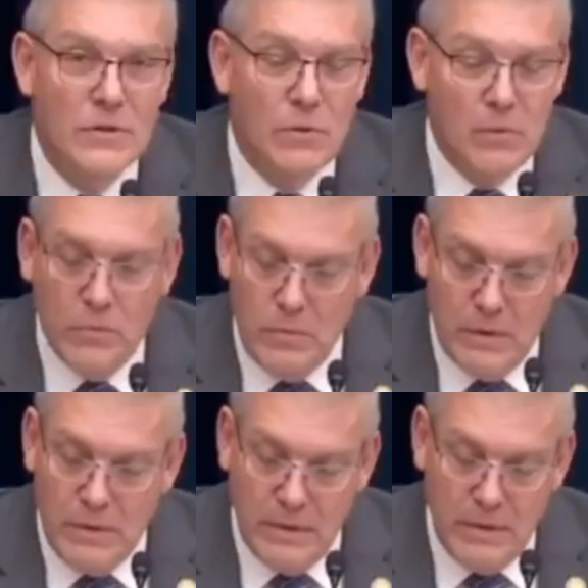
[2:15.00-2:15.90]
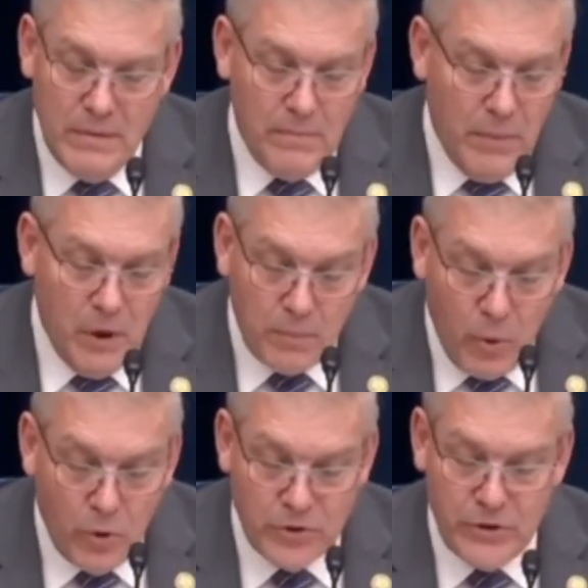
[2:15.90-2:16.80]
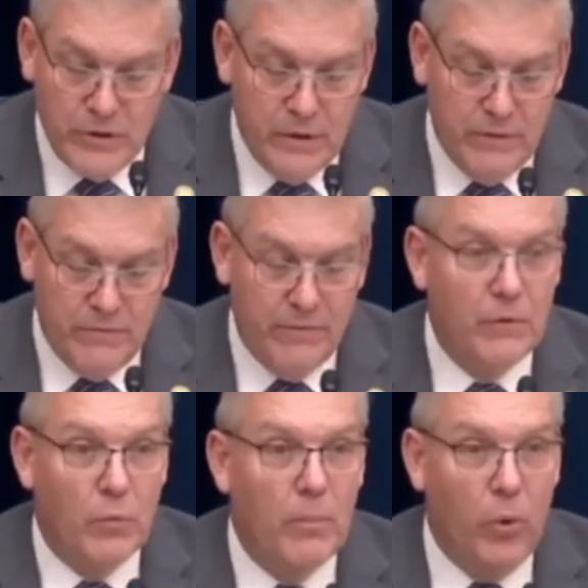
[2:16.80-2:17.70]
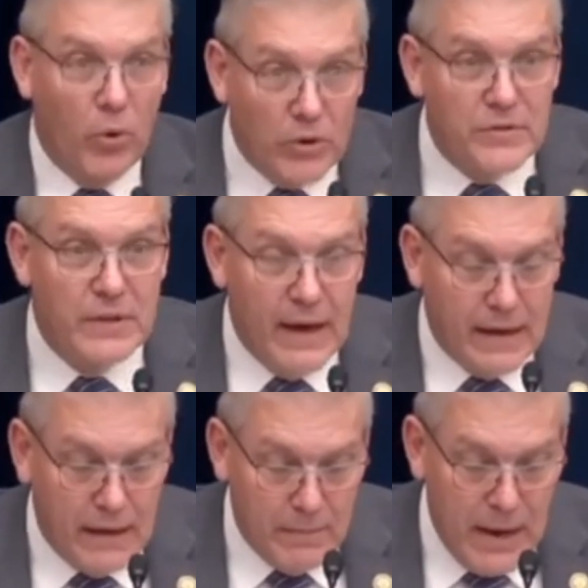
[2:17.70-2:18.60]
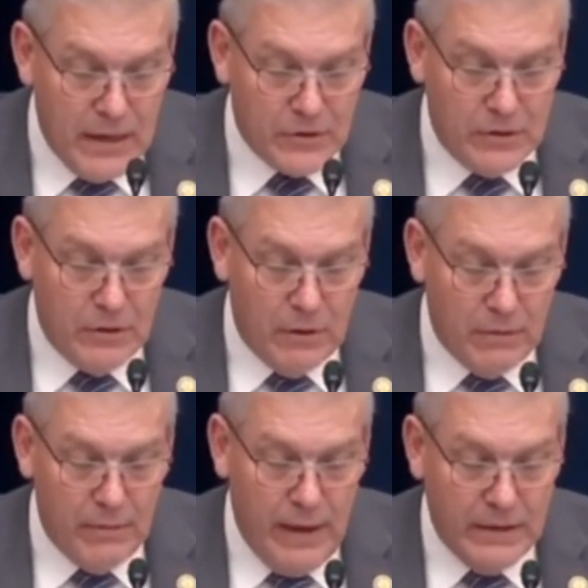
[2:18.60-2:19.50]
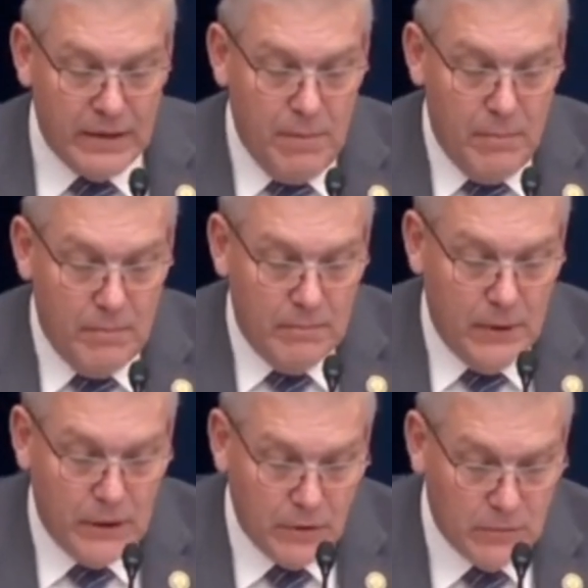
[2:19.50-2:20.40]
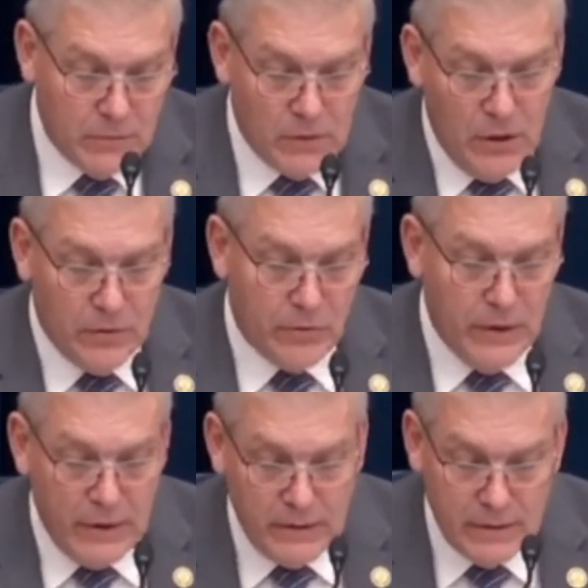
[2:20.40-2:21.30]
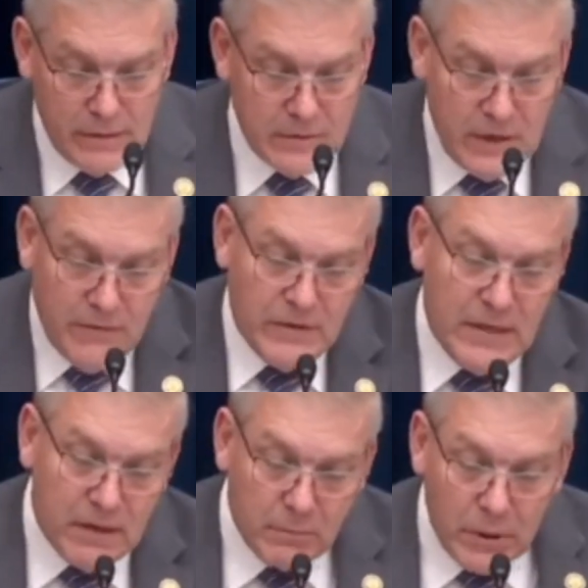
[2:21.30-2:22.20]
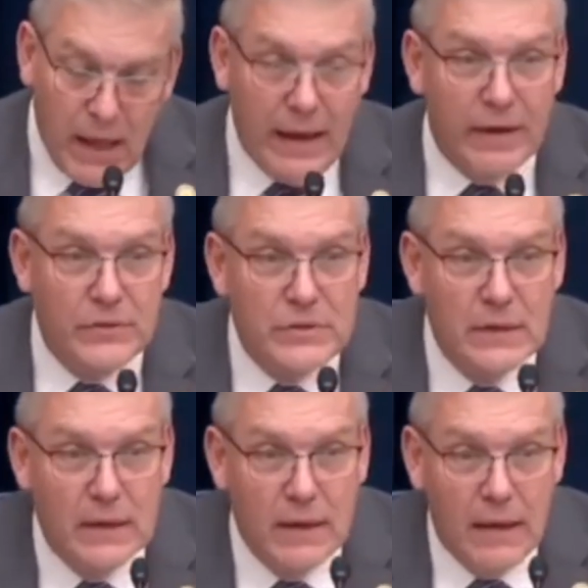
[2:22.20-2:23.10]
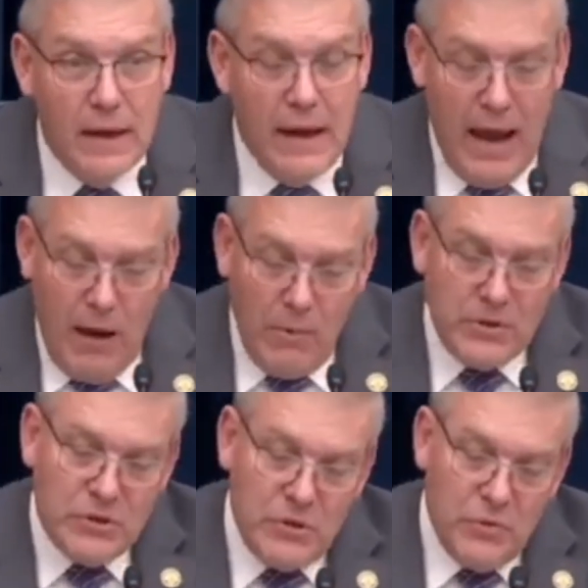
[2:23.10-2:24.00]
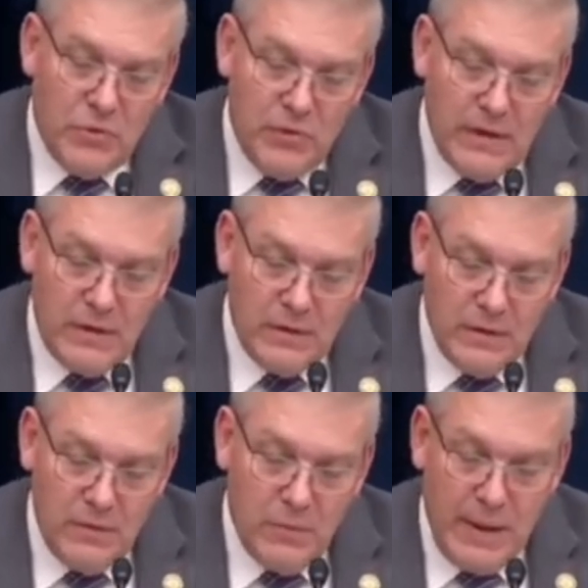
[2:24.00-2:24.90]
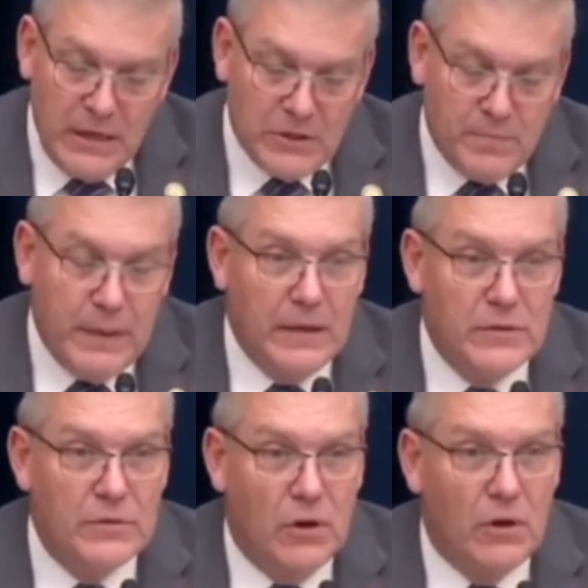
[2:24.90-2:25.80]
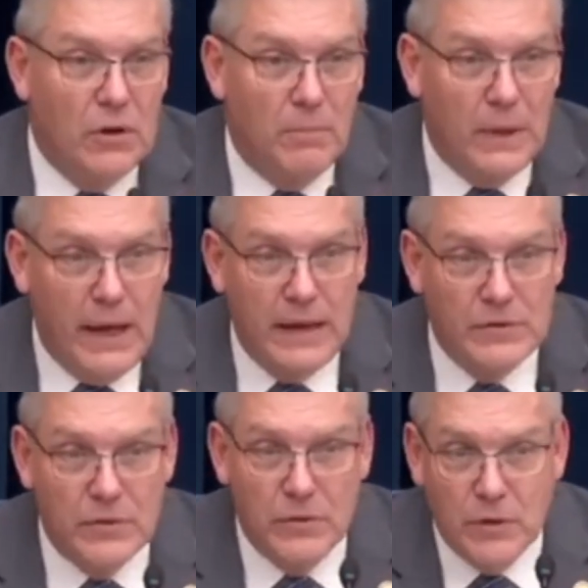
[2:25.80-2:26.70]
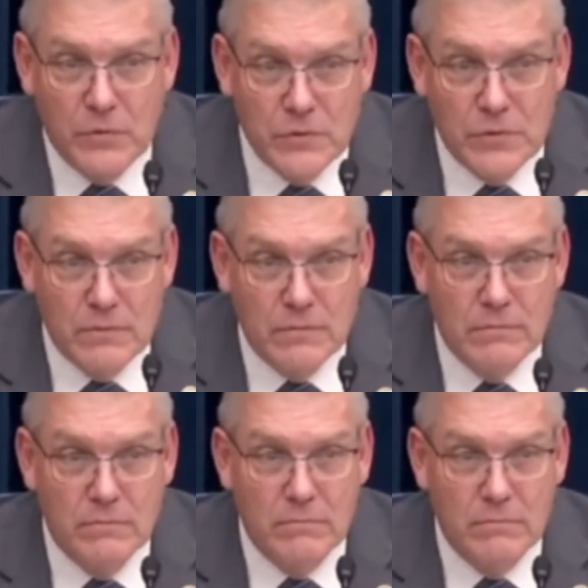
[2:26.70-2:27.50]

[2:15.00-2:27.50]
So the bulk portion of the reports that I can imagine are anti-money laundering, CFT compliance. How much do you think your bank spends on compliance on those